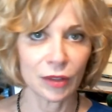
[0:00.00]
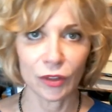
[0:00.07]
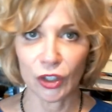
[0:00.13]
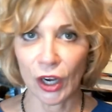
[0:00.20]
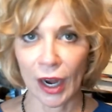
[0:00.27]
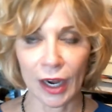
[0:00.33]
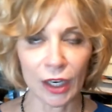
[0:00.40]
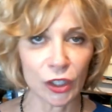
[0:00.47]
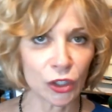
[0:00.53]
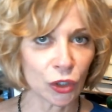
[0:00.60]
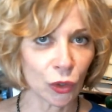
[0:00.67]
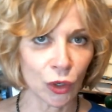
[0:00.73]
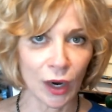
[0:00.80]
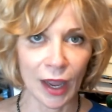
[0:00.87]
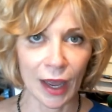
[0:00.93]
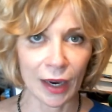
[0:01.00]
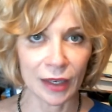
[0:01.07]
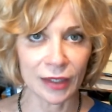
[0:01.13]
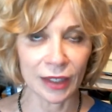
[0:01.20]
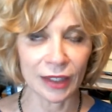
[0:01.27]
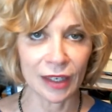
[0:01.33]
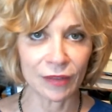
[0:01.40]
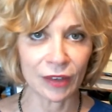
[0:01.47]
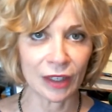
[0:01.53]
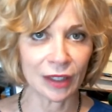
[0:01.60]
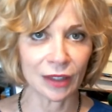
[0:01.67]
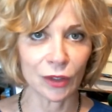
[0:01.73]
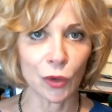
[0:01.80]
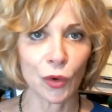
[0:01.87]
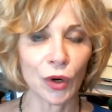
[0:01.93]
changed or had a
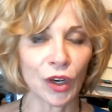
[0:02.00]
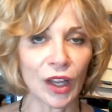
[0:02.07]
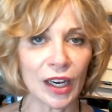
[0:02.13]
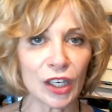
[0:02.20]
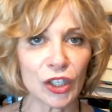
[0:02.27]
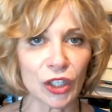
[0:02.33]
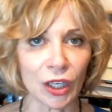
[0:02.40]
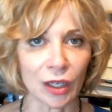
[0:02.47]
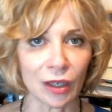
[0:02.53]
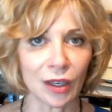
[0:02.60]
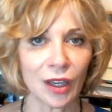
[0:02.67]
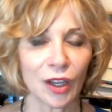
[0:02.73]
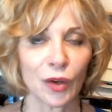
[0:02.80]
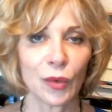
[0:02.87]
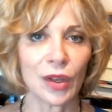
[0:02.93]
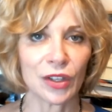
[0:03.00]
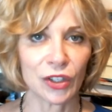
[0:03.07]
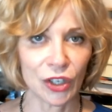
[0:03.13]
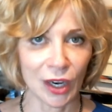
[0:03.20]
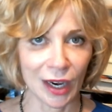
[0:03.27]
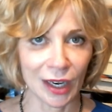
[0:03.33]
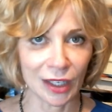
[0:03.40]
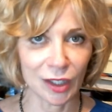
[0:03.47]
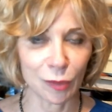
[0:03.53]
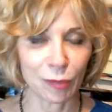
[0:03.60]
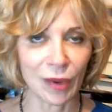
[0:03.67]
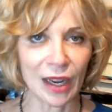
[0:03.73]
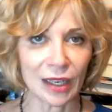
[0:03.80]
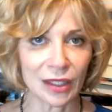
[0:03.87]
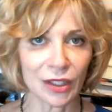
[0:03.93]
significant correlation with change
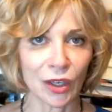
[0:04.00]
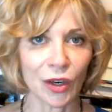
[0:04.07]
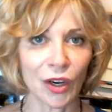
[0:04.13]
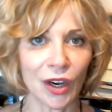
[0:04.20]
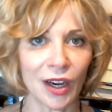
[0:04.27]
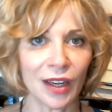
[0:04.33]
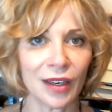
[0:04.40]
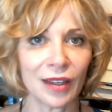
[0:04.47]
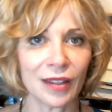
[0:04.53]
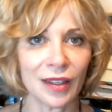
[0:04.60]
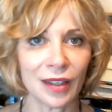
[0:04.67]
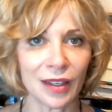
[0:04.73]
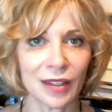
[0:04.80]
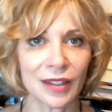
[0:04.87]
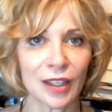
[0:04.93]
based on the